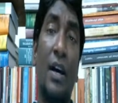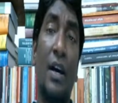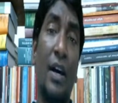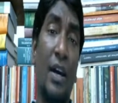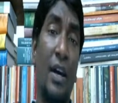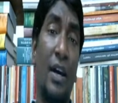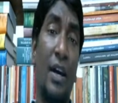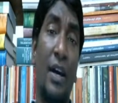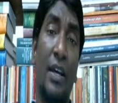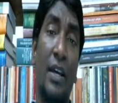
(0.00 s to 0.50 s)

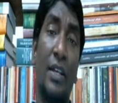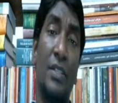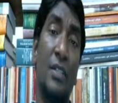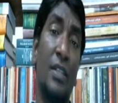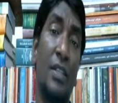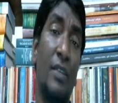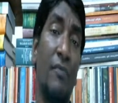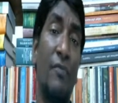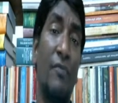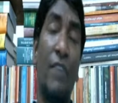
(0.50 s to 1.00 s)
uh is
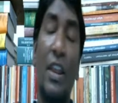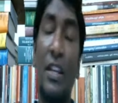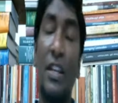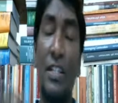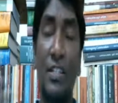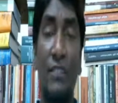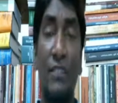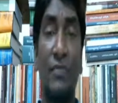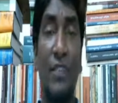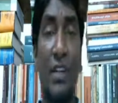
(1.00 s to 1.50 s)
a very
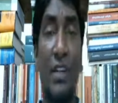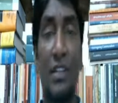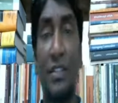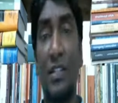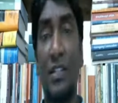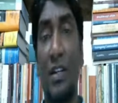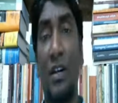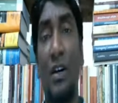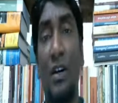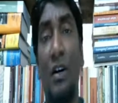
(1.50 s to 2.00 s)
different
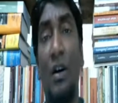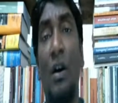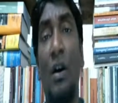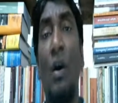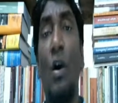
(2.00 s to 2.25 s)
uh,